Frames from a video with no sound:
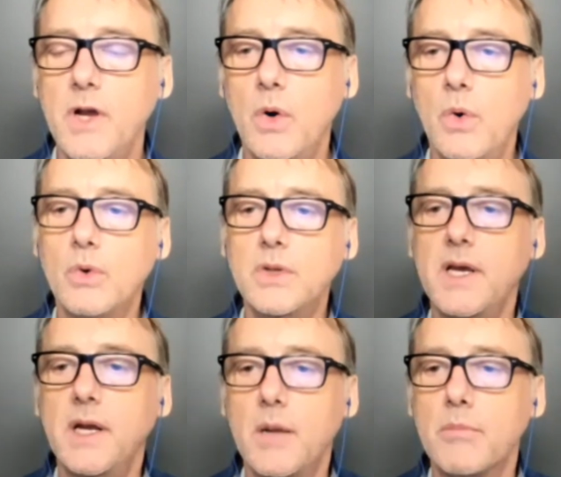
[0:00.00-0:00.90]
holding
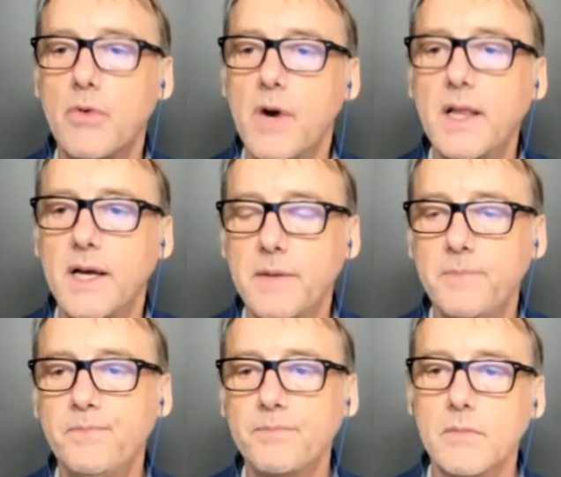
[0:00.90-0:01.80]
an umbrella,
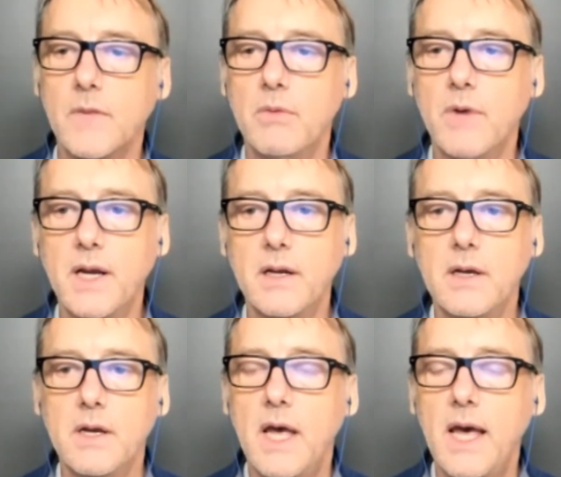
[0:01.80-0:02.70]
right?
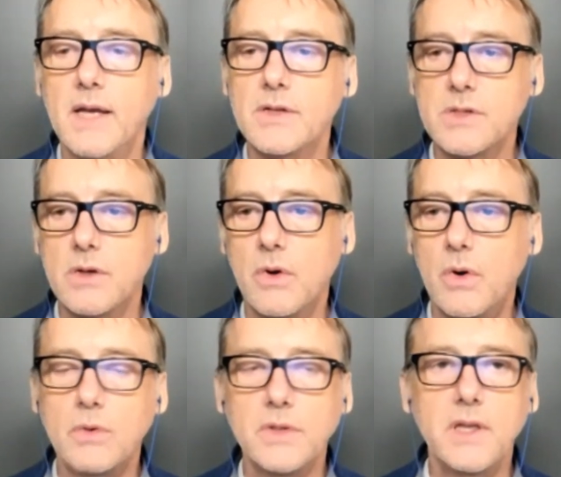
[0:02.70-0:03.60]
And so
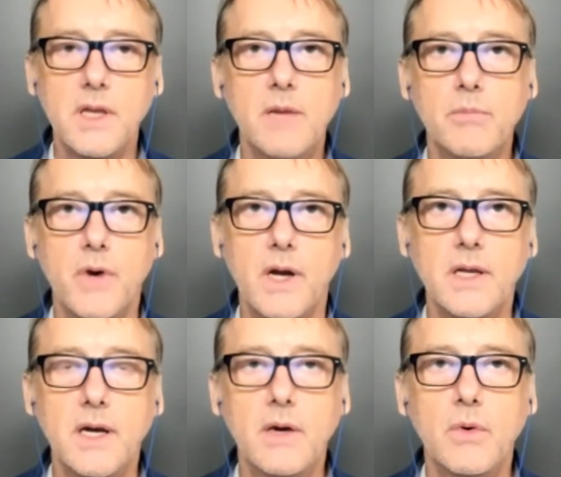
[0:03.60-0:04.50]
holding the
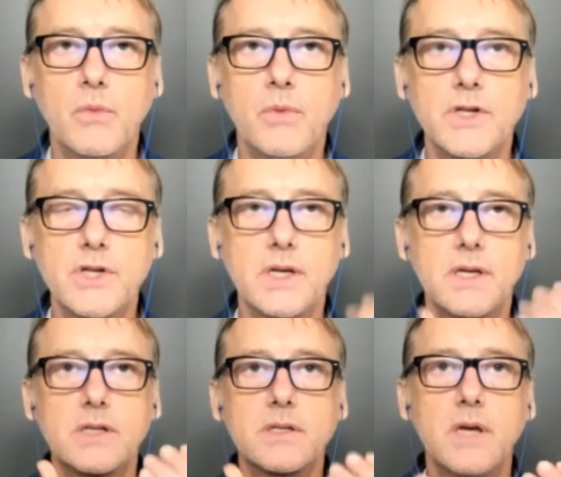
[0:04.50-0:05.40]
umbrella, which
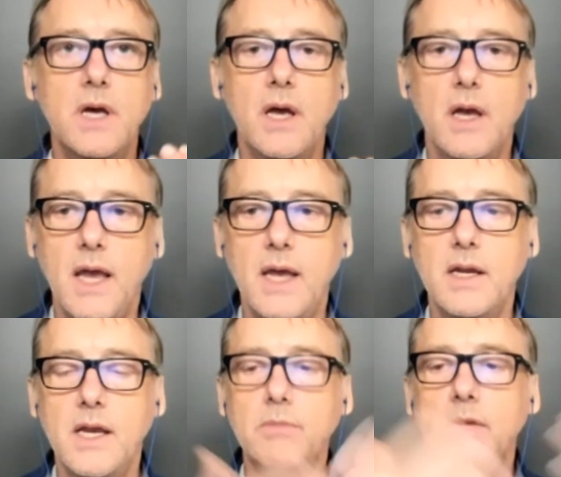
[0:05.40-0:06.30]
is an
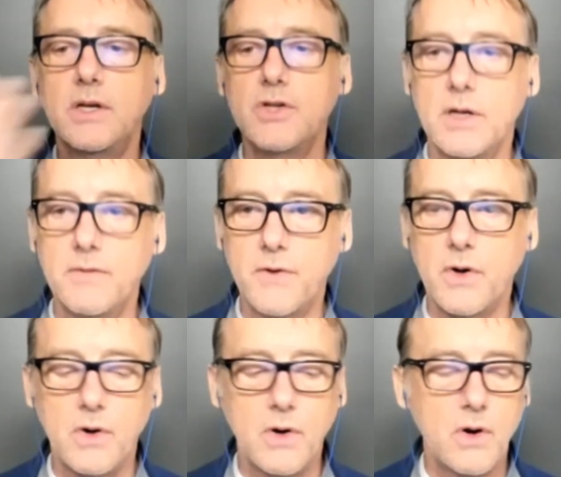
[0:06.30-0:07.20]
image of
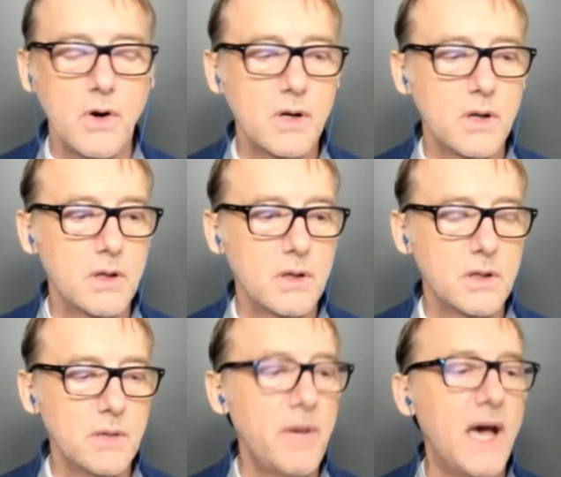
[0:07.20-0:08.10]
her
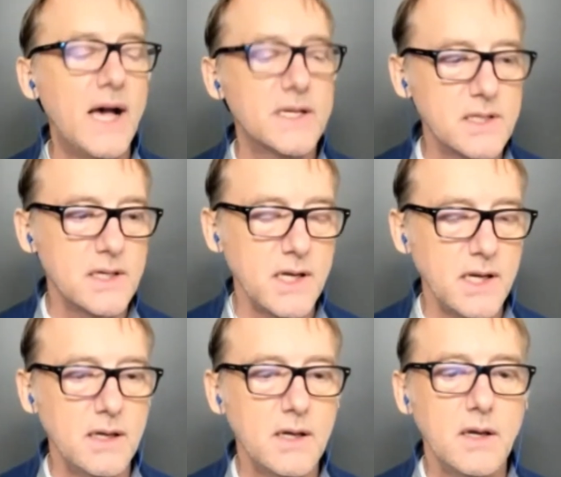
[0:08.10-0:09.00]

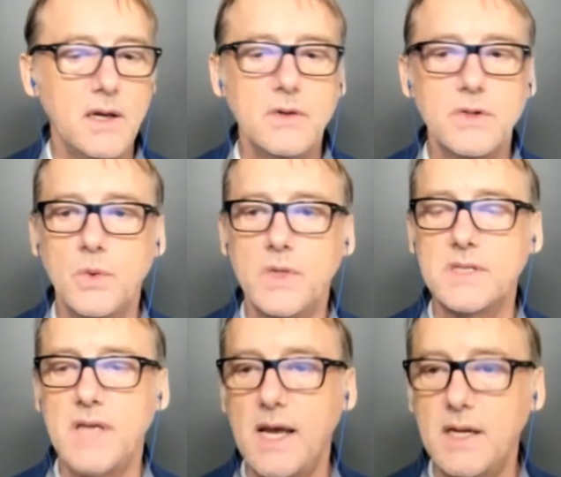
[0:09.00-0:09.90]
capacity to
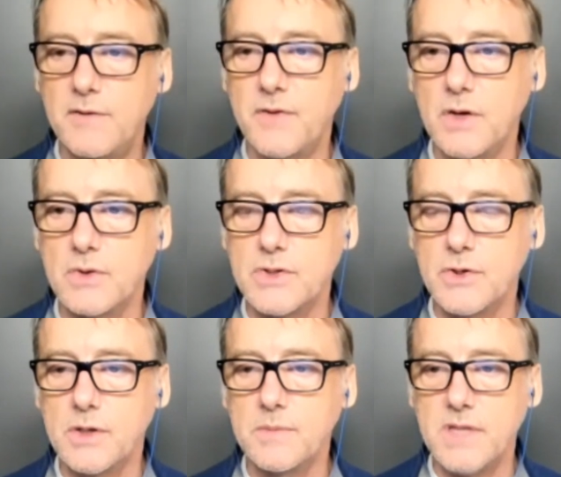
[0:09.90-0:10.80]
withstand difficult
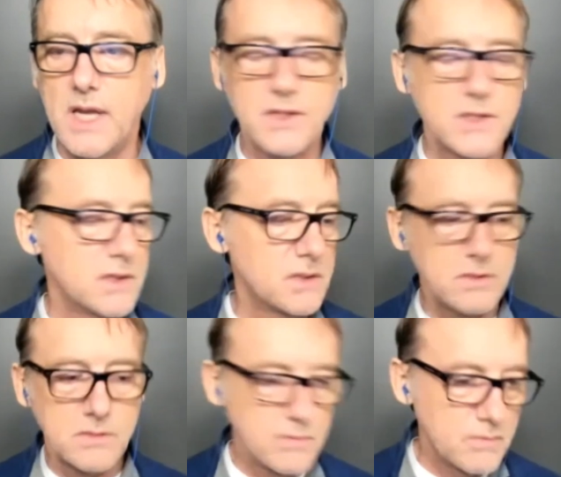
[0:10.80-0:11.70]

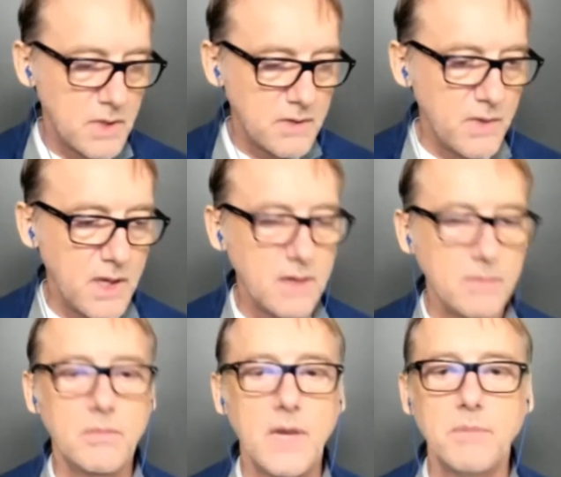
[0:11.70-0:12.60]
circumstances, whatever they
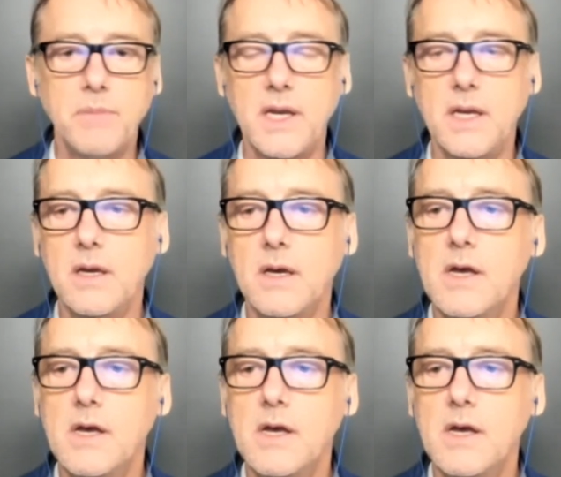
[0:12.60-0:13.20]
might be,